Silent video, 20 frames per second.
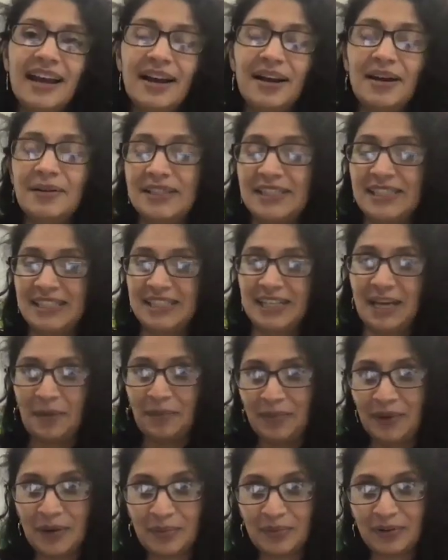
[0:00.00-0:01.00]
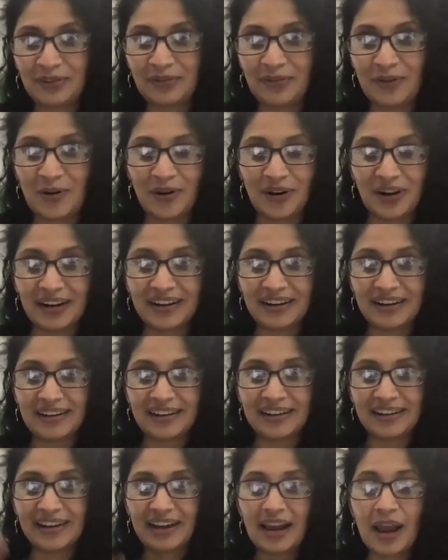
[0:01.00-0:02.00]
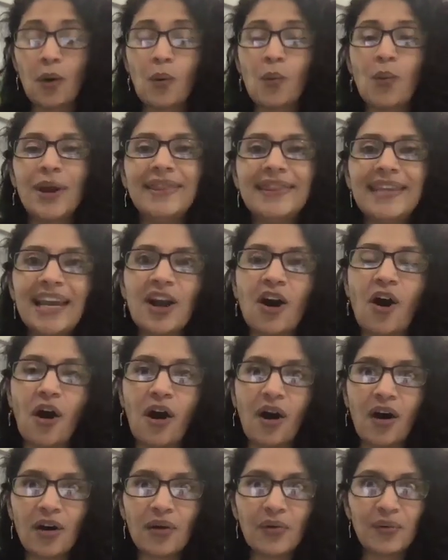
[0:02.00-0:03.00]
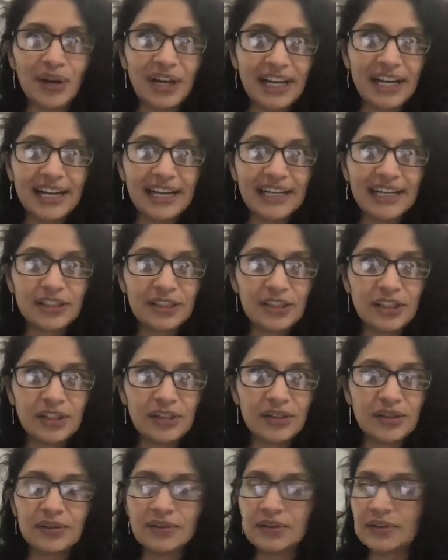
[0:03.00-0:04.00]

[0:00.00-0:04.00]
Step number 4, when they are reading it to you,